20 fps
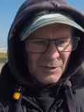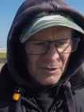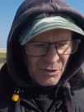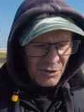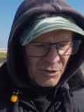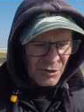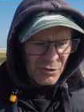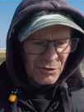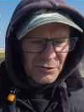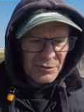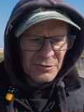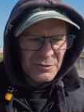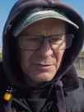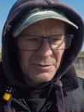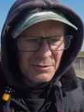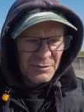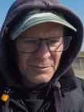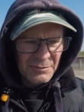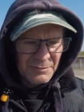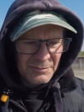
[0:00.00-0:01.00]

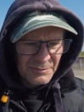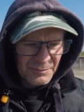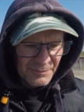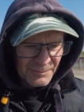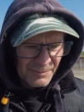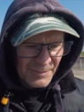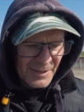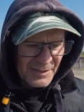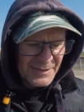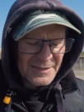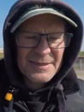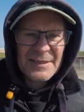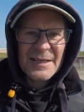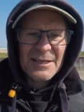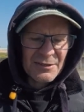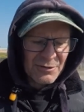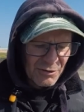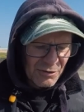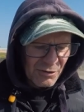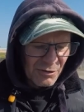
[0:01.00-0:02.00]
hooks, about
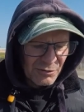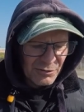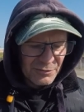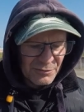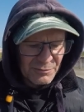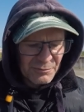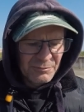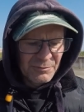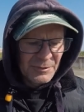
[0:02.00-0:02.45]
six hooks,